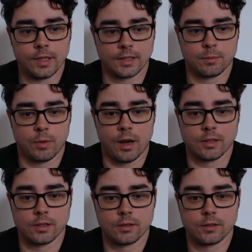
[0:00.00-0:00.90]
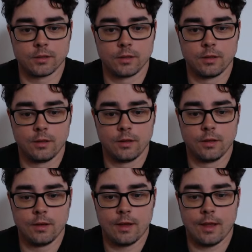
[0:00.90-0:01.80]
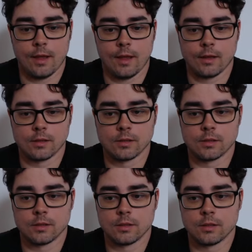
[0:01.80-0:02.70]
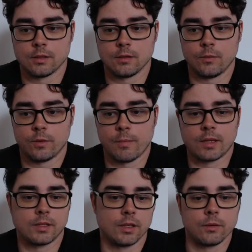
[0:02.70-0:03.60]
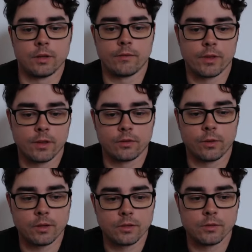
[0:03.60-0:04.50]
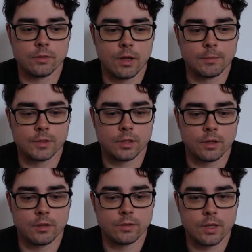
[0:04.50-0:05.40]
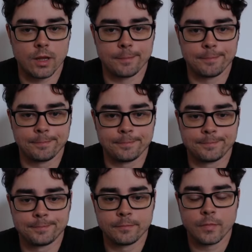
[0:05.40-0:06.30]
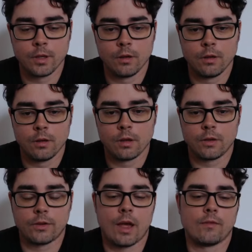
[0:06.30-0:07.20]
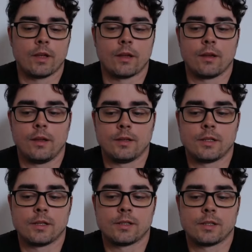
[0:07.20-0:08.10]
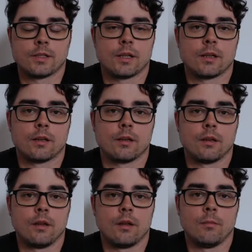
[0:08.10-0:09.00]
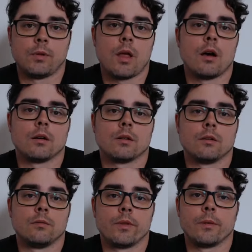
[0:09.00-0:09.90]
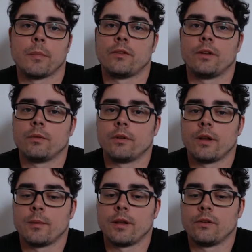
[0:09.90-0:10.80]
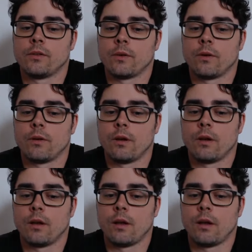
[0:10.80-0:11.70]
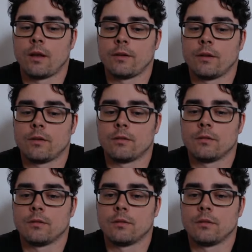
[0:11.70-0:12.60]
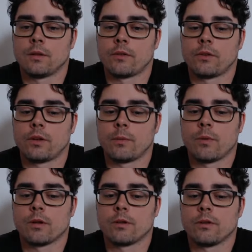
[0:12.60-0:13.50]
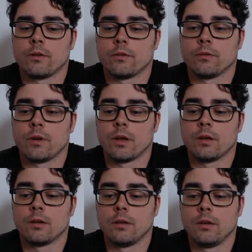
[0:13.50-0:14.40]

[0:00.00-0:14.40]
Express and with MySQL and everything. So I'm still going to use that because I have like, it's an existing blog with a MySQL database. So I don't necessarily want to